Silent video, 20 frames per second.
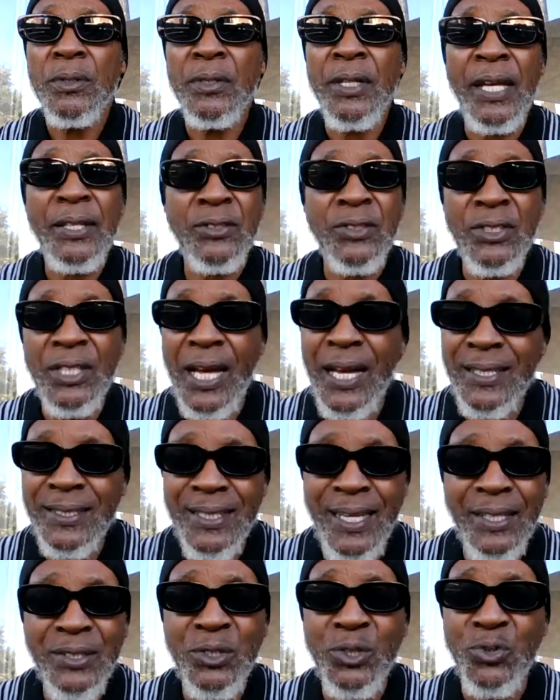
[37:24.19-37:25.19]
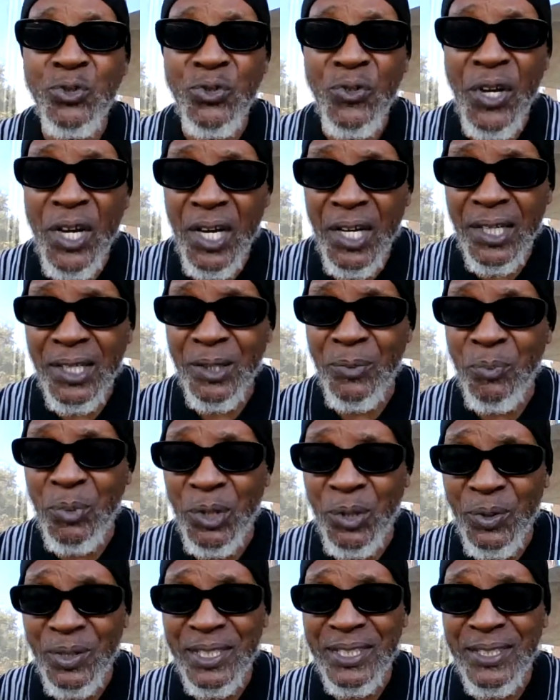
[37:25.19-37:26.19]
not the drug
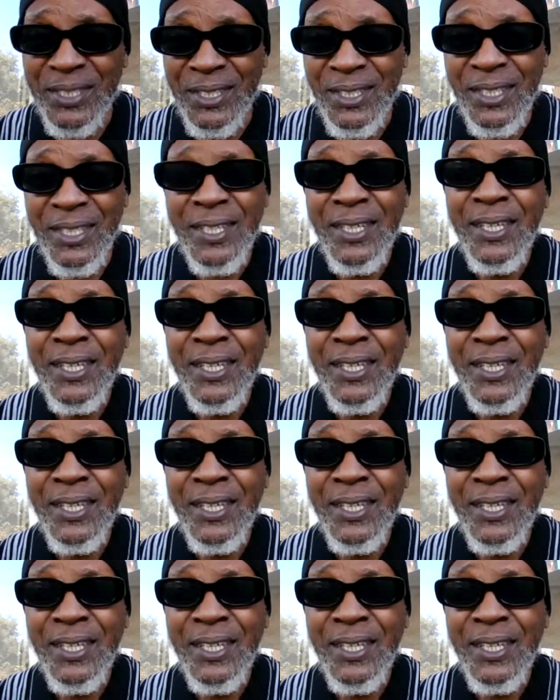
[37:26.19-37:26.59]
community.